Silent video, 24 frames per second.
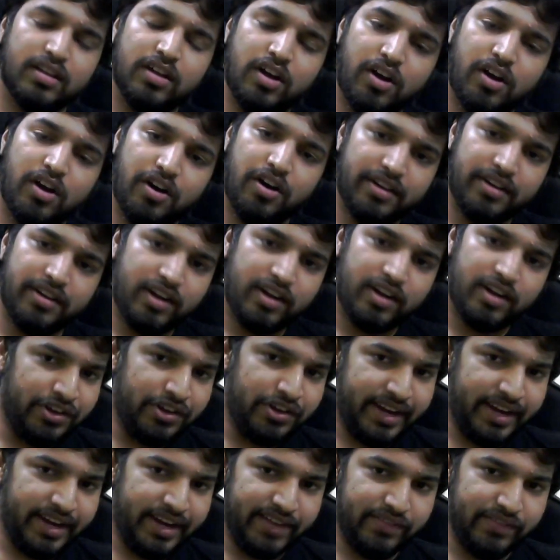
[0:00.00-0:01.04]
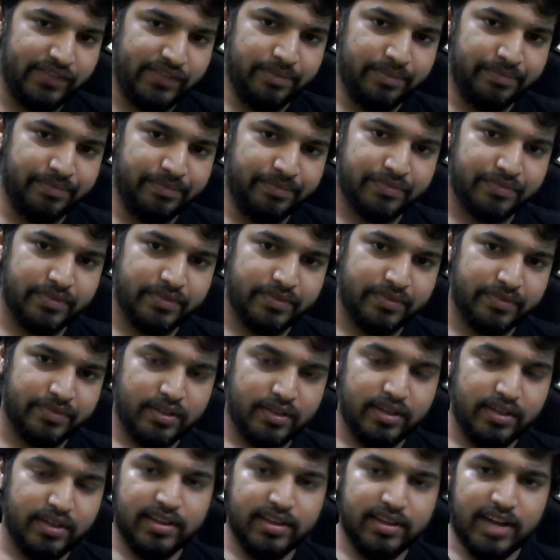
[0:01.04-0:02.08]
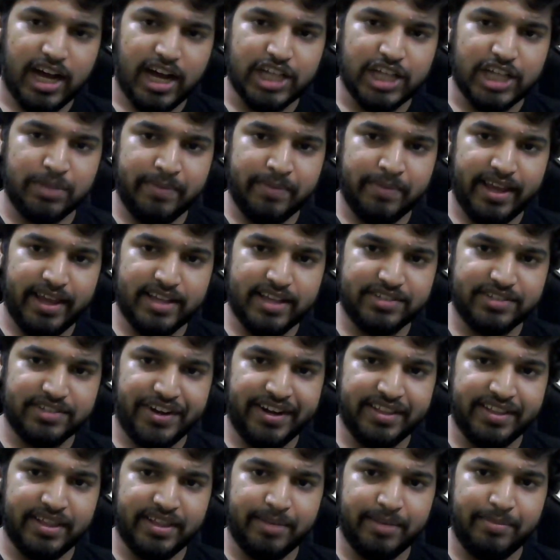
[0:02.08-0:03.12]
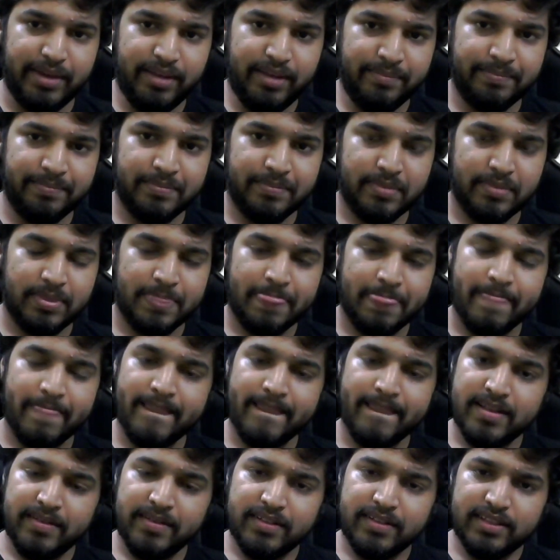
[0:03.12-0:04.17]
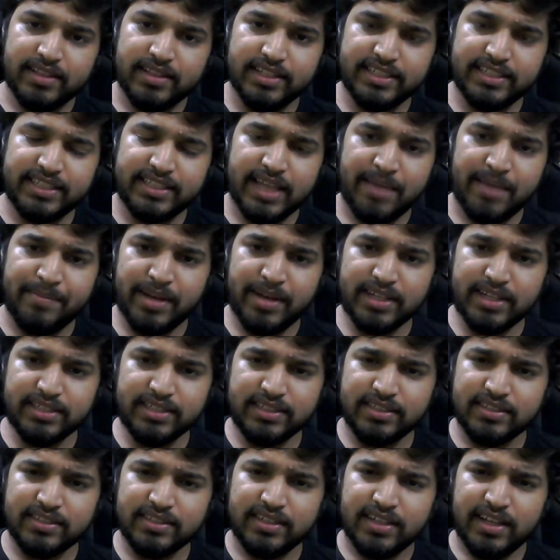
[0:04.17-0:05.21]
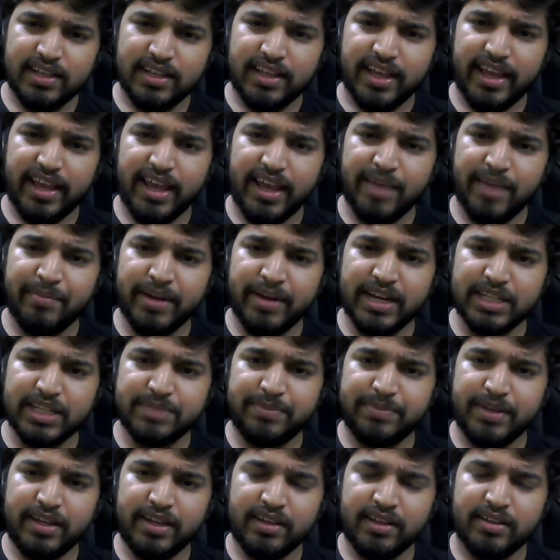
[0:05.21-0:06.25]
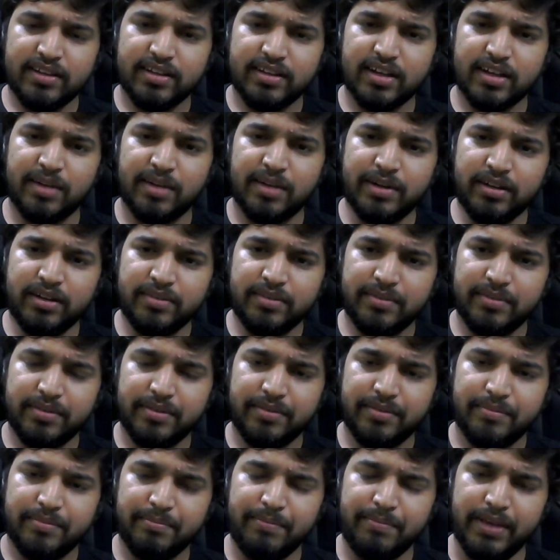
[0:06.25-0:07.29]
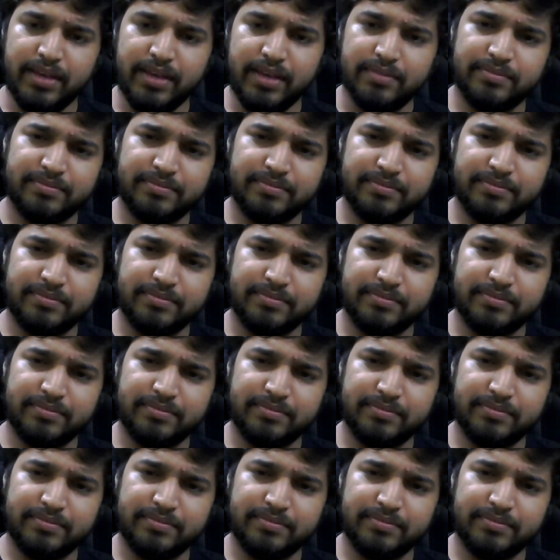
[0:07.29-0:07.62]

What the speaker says: Or alternatively, assume A is greater than B. This is same as A minus B comma B.